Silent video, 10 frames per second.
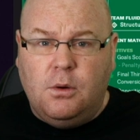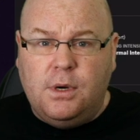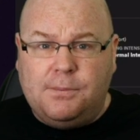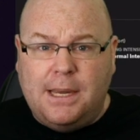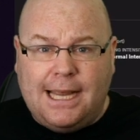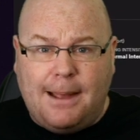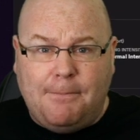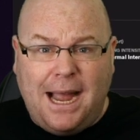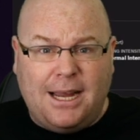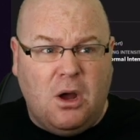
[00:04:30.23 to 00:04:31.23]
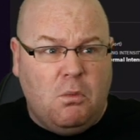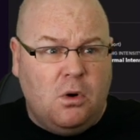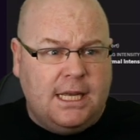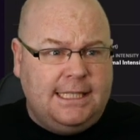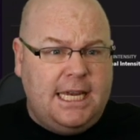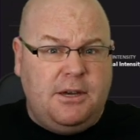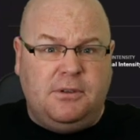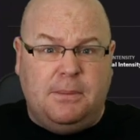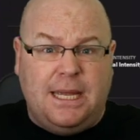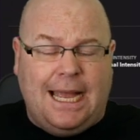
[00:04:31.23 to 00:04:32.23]
which means our backup will
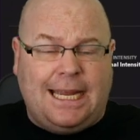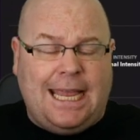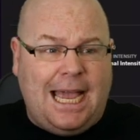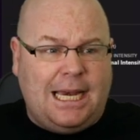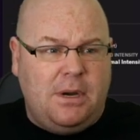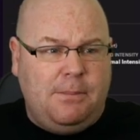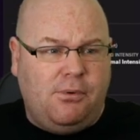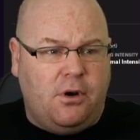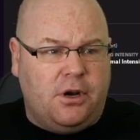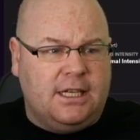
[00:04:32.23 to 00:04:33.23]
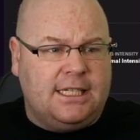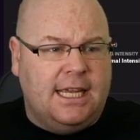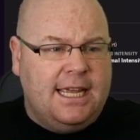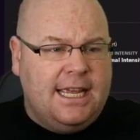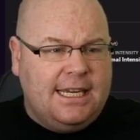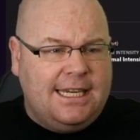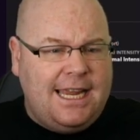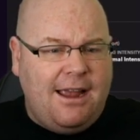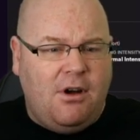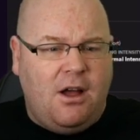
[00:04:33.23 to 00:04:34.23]
continue to be academy product
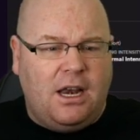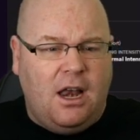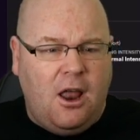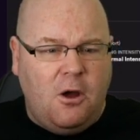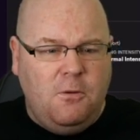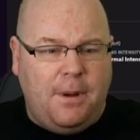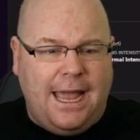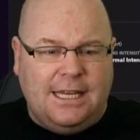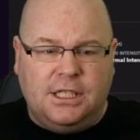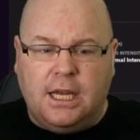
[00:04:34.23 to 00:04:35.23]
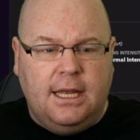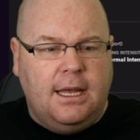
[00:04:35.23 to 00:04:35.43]
Gerard Lopez.